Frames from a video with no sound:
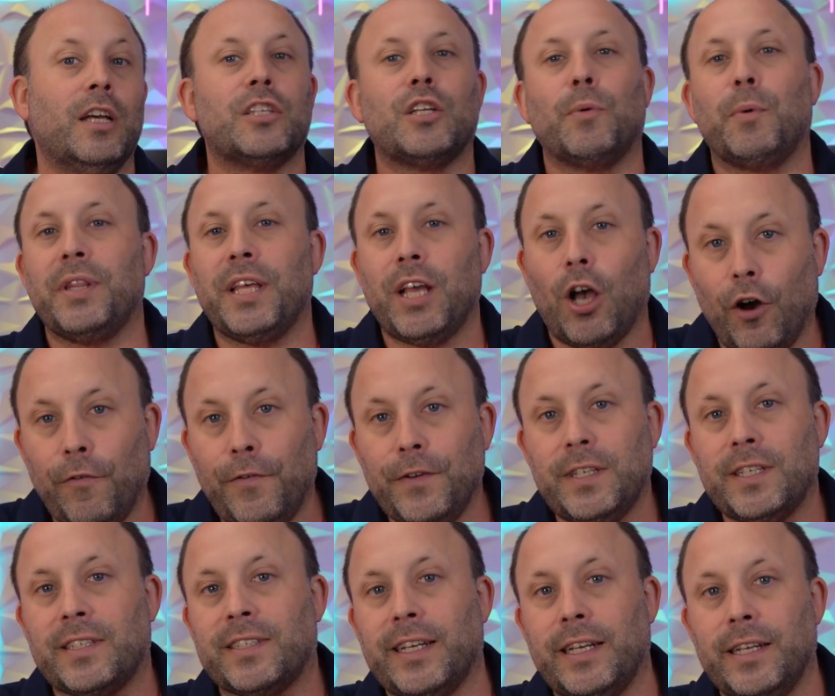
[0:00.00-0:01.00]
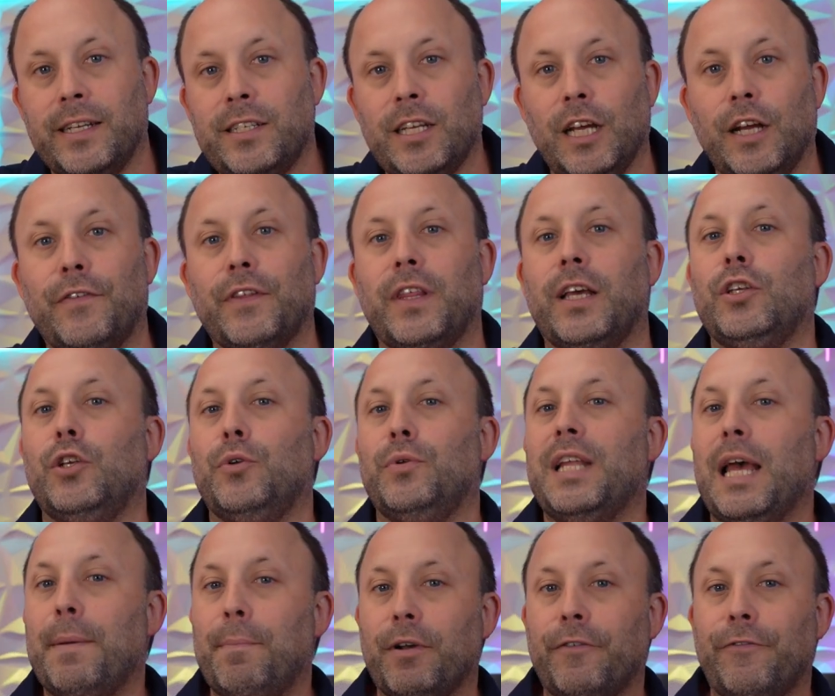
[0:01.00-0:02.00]
so when they offered to send us over their new
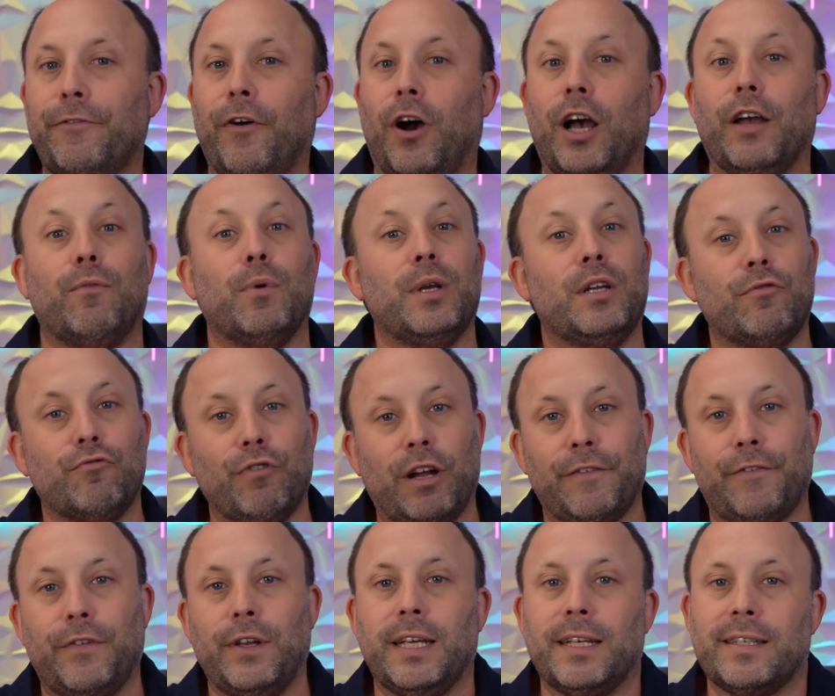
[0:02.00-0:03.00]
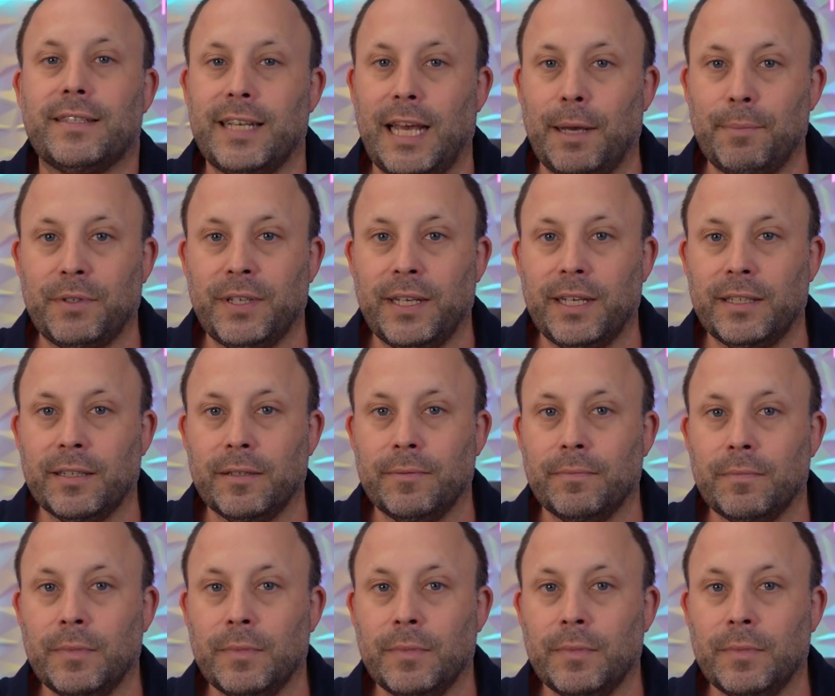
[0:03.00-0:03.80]
netbook 5, we gratefully accepted.